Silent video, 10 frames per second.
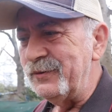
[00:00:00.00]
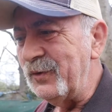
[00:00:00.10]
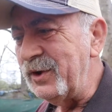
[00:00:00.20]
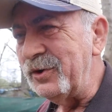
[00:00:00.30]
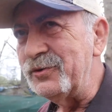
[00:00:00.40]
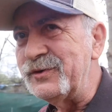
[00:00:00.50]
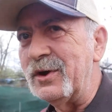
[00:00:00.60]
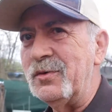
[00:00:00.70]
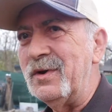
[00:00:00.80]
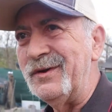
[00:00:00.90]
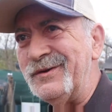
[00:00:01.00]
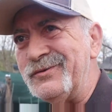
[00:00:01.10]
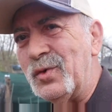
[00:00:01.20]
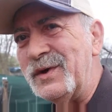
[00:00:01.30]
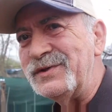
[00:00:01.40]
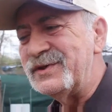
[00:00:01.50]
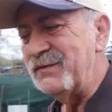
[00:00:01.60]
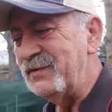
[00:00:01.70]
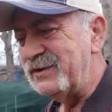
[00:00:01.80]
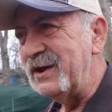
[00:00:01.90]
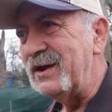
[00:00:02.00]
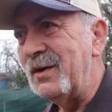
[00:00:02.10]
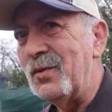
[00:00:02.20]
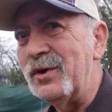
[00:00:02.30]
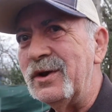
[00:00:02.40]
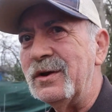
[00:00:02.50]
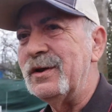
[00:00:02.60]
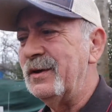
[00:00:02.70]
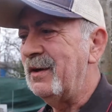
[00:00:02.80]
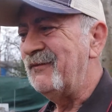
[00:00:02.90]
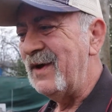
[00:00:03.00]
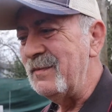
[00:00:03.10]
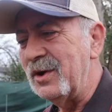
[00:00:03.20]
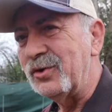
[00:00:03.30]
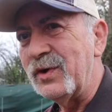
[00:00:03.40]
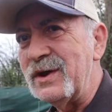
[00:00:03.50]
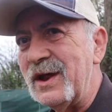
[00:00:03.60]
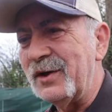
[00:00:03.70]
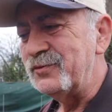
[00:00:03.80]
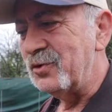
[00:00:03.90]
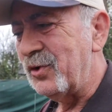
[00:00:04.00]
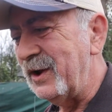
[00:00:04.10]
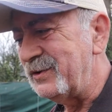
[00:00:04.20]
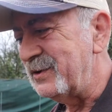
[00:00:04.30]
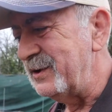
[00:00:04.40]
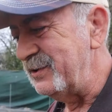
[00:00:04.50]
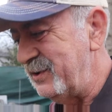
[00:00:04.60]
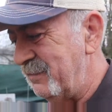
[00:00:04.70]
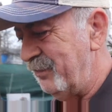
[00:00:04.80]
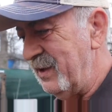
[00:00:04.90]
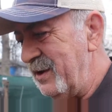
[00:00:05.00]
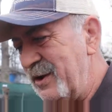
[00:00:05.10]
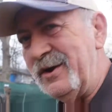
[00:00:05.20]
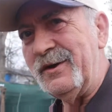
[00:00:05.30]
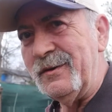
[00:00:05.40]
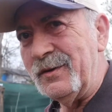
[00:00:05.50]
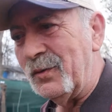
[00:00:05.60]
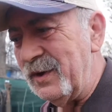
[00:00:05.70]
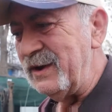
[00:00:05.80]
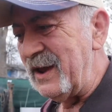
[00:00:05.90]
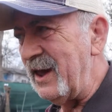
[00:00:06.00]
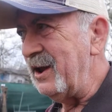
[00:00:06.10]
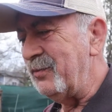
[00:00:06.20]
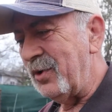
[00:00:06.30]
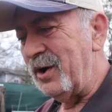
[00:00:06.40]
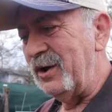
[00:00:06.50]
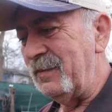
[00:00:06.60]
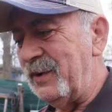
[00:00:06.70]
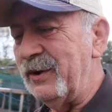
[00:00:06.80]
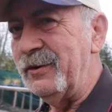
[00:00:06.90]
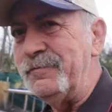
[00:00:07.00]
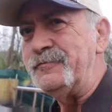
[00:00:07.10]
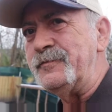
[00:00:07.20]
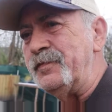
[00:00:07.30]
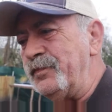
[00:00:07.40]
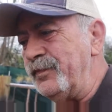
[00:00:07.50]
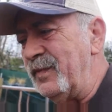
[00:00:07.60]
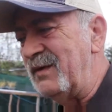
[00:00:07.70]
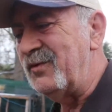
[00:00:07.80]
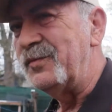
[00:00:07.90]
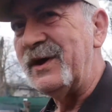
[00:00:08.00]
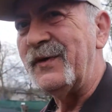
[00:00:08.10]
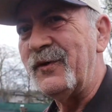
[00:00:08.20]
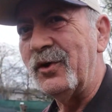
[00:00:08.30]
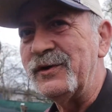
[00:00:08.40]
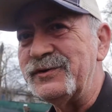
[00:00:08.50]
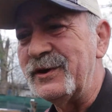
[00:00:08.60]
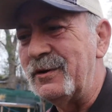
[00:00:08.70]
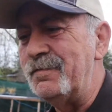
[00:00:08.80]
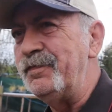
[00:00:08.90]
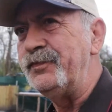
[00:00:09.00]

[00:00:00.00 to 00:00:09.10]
3 years ago, around 2017, I found me a greenhouse on Craigslist and went and got it, brought it up here from South Arkansas,